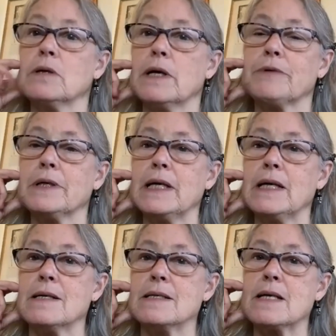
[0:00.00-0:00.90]
It really
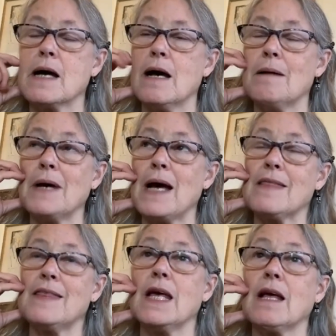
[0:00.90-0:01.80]
is. I
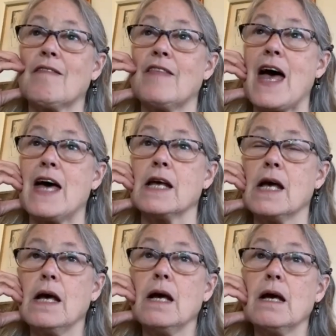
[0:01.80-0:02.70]
think that
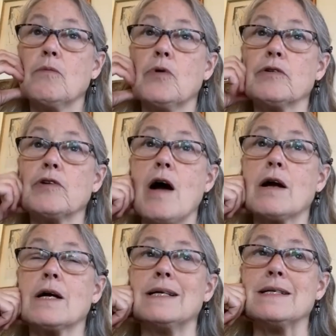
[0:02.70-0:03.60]
we're
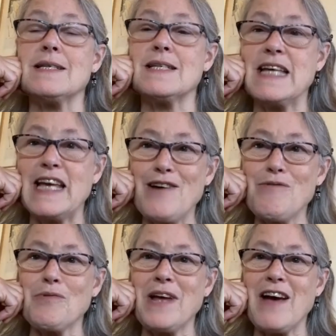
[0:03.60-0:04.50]
not going to see it
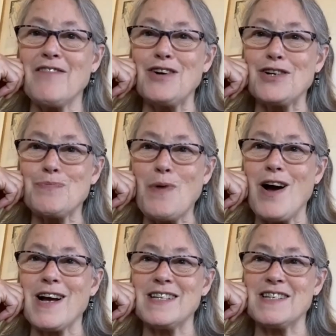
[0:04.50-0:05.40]
when we have large
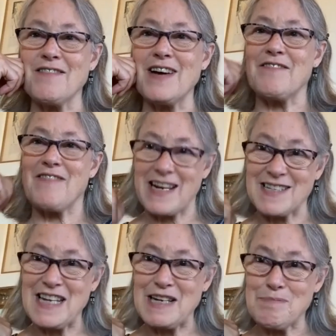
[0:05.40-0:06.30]
pockets of
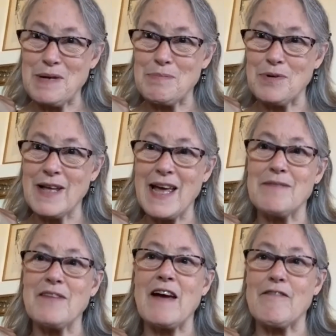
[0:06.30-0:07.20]
unvaccinated people,
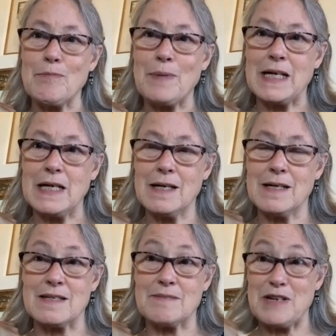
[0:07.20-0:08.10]
and everybody
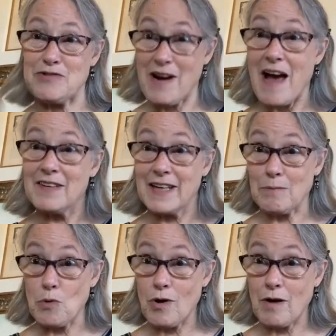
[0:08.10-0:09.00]
has been traveling
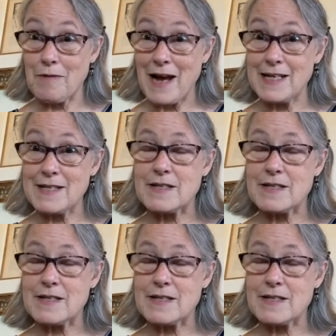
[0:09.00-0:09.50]
more, right?